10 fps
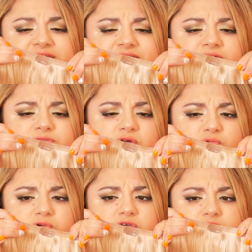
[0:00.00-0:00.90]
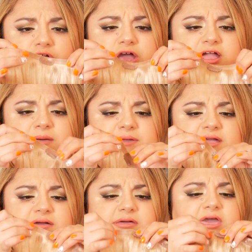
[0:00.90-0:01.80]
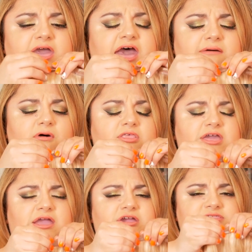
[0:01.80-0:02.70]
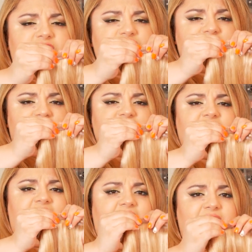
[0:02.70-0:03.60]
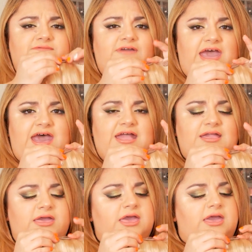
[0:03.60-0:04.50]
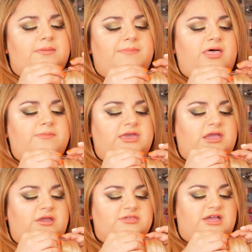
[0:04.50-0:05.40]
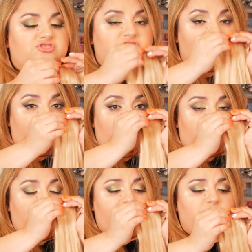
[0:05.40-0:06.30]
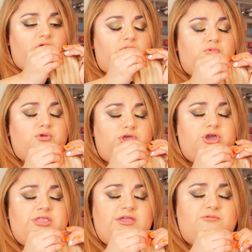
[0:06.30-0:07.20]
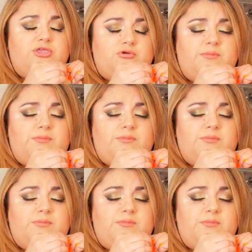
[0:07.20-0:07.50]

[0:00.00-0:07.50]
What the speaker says: And these clips are really good. I mean, of all the hair extension sets that I've had, Bellami hair extension hair clips are really good.